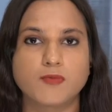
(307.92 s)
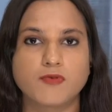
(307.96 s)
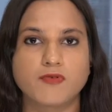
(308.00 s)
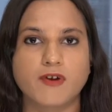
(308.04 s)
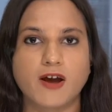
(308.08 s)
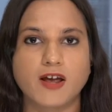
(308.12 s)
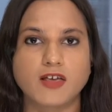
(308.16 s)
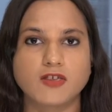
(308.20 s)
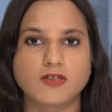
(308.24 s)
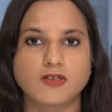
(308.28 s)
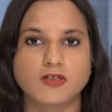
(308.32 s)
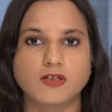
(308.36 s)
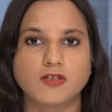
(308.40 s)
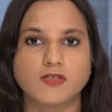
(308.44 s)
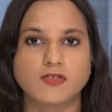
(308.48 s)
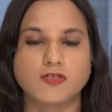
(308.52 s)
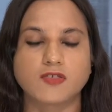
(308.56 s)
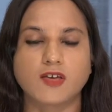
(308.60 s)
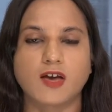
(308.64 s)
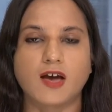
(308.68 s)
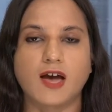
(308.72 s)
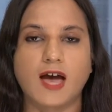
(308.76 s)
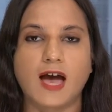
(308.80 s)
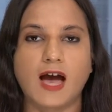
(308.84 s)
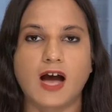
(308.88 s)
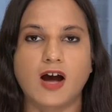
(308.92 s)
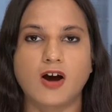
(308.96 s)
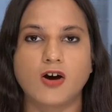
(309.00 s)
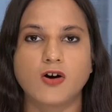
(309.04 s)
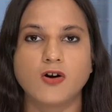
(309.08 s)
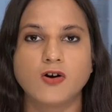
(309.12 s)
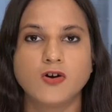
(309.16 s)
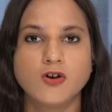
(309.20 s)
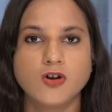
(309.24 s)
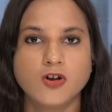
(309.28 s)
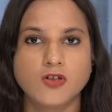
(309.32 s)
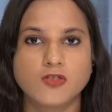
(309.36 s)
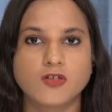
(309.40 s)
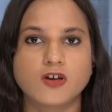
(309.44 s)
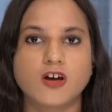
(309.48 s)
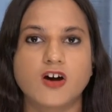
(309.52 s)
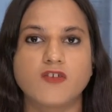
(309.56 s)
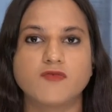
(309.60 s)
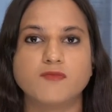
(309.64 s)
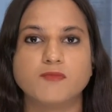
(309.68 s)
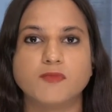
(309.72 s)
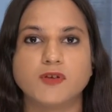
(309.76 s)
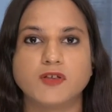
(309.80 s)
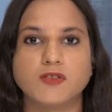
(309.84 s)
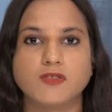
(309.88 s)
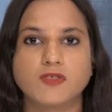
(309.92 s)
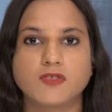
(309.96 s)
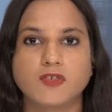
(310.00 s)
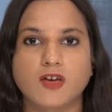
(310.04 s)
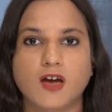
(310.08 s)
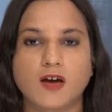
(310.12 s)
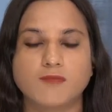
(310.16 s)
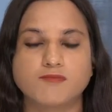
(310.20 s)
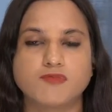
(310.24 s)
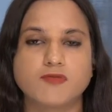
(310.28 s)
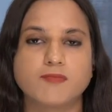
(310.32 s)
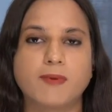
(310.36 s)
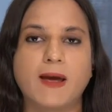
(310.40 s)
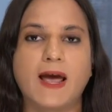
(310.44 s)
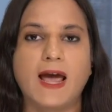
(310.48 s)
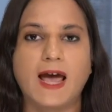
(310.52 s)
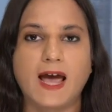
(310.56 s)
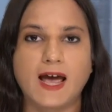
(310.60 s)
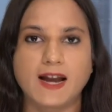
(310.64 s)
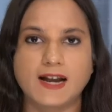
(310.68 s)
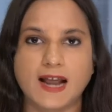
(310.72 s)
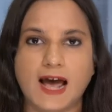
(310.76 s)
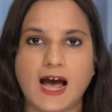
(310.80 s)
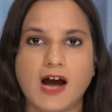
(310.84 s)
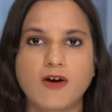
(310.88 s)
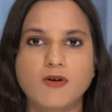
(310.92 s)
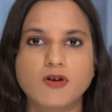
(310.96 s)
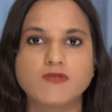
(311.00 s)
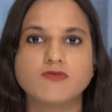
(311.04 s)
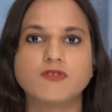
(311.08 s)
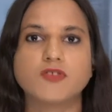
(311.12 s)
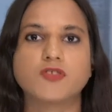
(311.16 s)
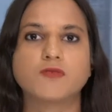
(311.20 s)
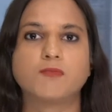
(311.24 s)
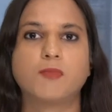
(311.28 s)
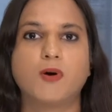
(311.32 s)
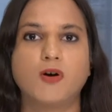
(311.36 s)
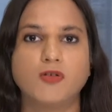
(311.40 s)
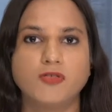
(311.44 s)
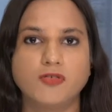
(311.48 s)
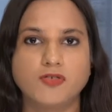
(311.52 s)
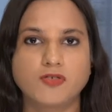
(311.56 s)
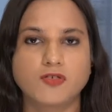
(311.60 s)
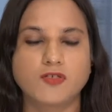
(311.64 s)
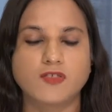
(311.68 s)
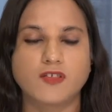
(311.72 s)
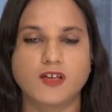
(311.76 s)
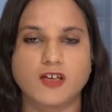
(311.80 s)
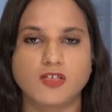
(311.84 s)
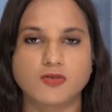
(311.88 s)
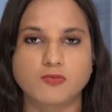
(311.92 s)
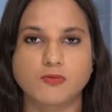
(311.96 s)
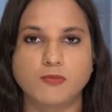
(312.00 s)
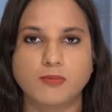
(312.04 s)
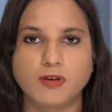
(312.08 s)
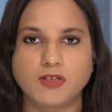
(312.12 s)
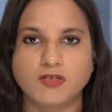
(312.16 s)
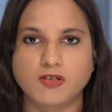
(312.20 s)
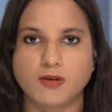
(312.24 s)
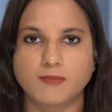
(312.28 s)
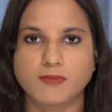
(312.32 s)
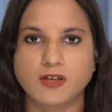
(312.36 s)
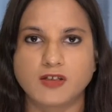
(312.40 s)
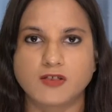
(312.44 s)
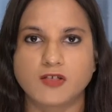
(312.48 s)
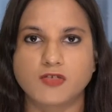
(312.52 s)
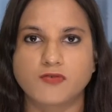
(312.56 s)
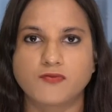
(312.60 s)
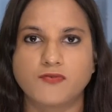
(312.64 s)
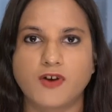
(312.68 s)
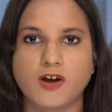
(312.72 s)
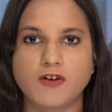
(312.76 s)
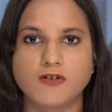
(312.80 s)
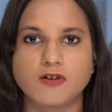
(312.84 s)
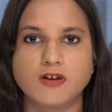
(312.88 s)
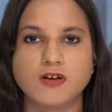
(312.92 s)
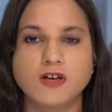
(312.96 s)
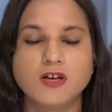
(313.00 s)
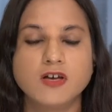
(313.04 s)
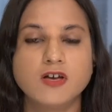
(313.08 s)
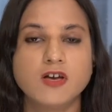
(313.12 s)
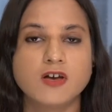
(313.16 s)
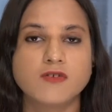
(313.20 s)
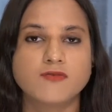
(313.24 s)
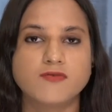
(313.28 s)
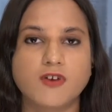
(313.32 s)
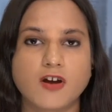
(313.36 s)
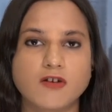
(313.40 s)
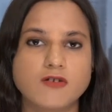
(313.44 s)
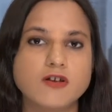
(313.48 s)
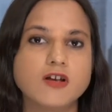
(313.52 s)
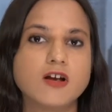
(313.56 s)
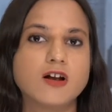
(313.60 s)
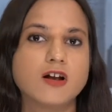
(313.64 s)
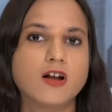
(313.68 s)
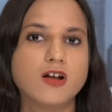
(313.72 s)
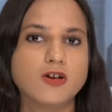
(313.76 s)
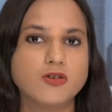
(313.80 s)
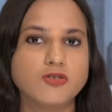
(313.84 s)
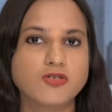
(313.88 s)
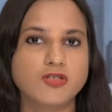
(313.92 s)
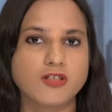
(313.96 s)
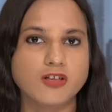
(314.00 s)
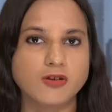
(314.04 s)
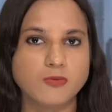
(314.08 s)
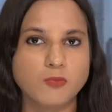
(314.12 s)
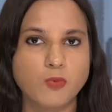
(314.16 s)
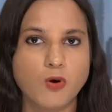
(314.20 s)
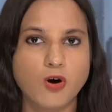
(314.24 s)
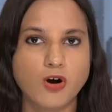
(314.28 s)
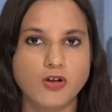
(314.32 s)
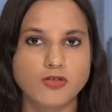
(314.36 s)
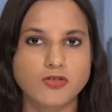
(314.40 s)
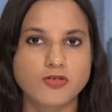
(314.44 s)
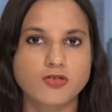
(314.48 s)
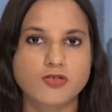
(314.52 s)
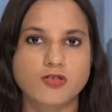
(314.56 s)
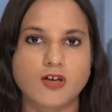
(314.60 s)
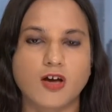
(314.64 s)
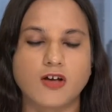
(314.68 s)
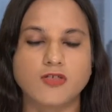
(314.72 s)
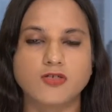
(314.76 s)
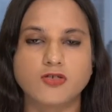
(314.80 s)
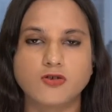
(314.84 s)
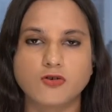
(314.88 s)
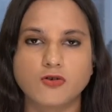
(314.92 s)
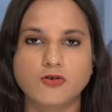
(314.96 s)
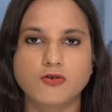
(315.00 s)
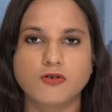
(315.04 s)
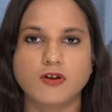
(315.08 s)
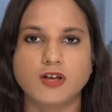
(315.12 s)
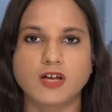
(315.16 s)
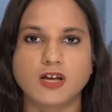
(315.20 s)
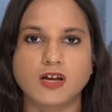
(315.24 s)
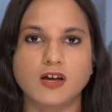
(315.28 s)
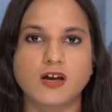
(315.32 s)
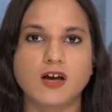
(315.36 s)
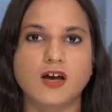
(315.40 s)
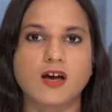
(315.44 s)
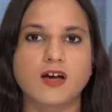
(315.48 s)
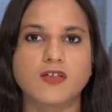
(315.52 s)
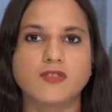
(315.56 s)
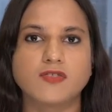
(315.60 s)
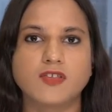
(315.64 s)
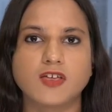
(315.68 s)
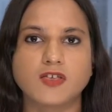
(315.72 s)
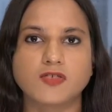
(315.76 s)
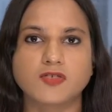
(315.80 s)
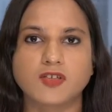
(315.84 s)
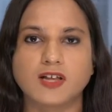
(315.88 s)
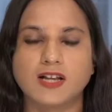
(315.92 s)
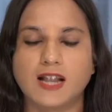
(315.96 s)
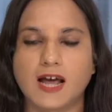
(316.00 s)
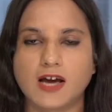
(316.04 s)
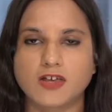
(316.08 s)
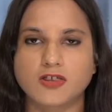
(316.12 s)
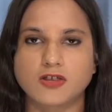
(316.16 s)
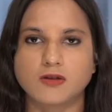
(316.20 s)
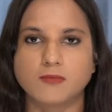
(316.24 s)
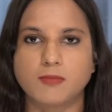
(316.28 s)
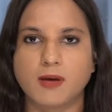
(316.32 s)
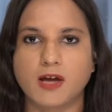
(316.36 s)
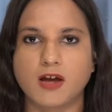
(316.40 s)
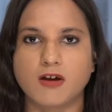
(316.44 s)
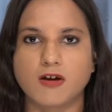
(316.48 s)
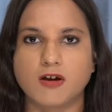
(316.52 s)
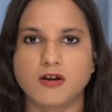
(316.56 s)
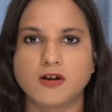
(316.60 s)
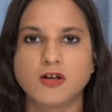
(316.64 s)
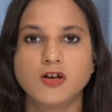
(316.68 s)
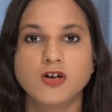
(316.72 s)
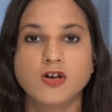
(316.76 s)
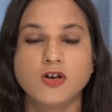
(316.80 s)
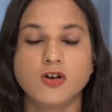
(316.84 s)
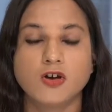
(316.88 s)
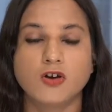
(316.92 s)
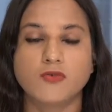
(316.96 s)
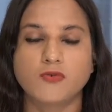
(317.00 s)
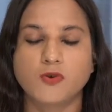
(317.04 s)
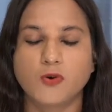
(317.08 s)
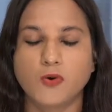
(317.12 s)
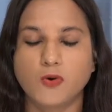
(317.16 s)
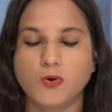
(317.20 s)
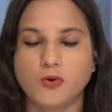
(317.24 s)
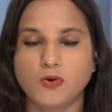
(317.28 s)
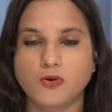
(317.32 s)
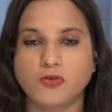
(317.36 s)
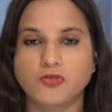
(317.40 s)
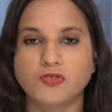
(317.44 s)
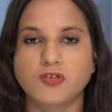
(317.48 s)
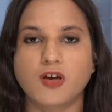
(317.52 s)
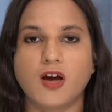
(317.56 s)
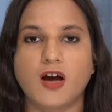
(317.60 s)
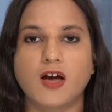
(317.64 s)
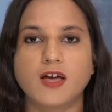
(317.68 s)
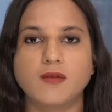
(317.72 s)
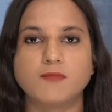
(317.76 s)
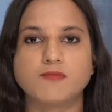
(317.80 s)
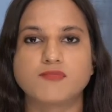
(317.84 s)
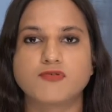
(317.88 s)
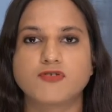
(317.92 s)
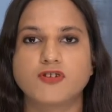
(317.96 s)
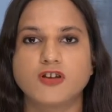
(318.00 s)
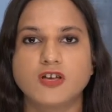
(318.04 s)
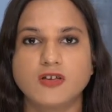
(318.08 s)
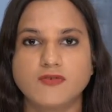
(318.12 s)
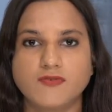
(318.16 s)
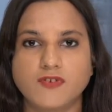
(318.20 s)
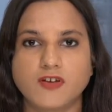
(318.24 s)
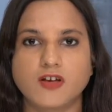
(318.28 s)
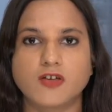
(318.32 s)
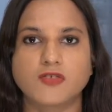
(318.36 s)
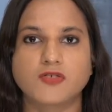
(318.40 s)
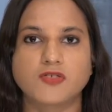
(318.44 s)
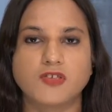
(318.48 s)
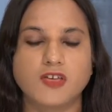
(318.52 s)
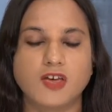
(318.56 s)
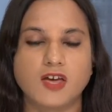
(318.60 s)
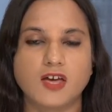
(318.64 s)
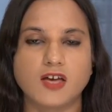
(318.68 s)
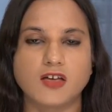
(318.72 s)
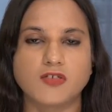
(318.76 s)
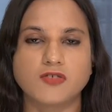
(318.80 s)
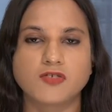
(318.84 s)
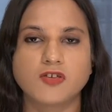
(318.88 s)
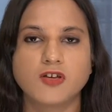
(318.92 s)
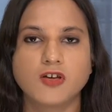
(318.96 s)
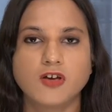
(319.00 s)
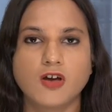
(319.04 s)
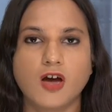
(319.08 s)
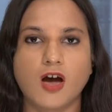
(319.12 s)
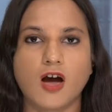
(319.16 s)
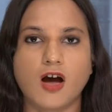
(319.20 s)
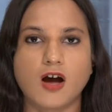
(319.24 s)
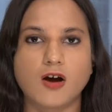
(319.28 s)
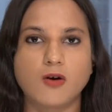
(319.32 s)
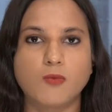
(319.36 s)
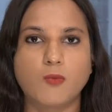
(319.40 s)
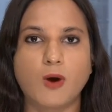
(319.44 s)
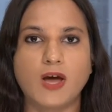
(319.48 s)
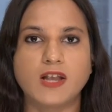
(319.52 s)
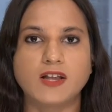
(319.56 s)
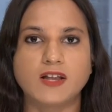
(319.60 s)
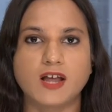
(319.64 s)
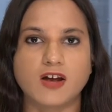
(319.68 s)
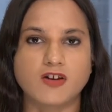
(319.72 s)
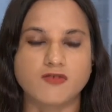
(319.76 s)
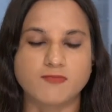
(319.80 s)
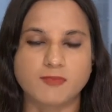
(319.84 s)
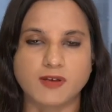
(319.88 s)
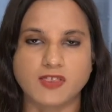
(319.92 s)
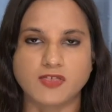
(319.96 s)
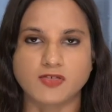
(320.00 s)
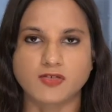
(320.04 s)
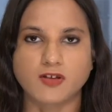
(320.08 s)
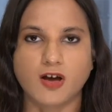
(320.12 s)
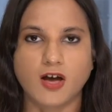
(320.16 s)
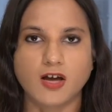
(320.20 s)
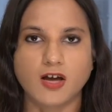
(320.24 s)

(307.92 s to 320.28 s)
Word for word: operations, how the government prepared, how it responds to this, will be something that's very, very closely watched during this election period. Of course, in previous years, when there have been